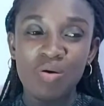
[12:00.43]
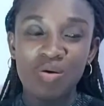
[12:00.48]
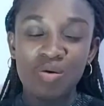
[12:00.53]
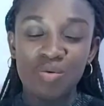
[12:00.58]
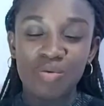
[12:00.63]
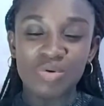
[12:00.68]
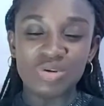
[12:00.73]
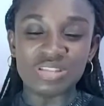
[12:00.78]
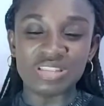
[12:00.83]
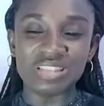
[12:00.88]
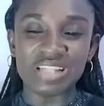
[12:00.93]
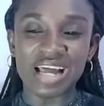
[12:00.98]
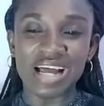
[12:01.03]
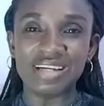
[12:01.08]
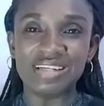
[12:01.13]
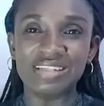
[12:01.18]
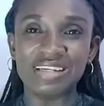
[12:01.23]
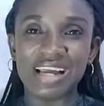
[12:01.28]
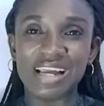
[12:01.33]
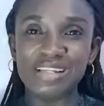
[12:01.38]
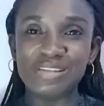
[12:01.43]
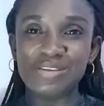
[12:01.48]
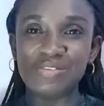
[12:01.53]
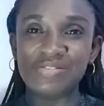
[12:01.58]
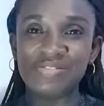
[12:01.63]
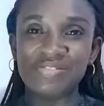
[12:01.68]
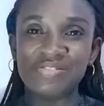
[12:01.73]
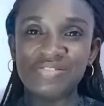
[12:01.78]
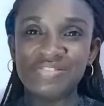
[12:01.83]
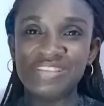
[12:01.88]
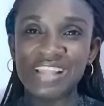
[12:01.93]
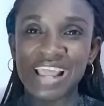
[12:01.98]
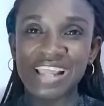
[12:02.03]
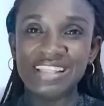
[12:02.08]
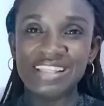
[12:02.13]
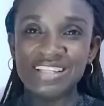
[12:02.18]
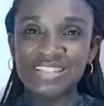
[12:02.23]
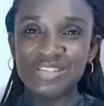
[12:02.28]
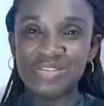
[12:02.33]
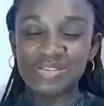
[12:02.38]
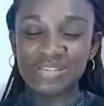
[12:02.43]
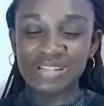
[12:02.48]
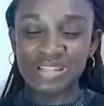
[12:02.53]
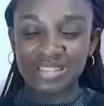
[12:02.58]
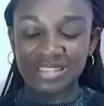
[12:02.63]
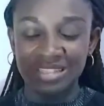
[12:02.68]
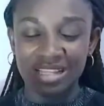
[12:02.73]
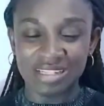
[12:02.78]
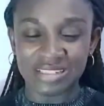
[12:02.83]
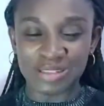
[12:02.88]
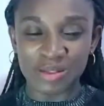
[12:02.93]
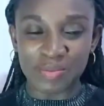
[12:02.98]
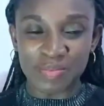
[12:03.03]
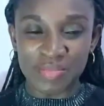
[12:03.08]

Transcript: was now kind of like this, you understand?